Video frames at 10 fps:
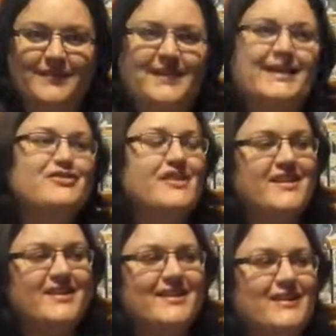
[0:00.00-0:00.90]
And now
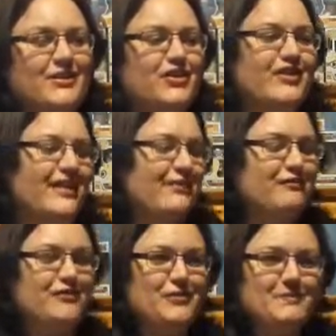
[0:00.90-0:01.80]
Jenna has got to leave
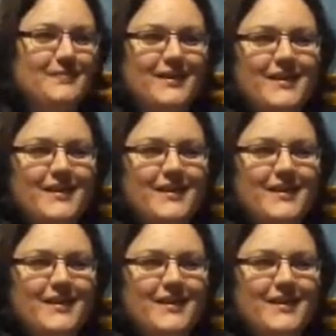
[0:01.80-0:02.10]
the room.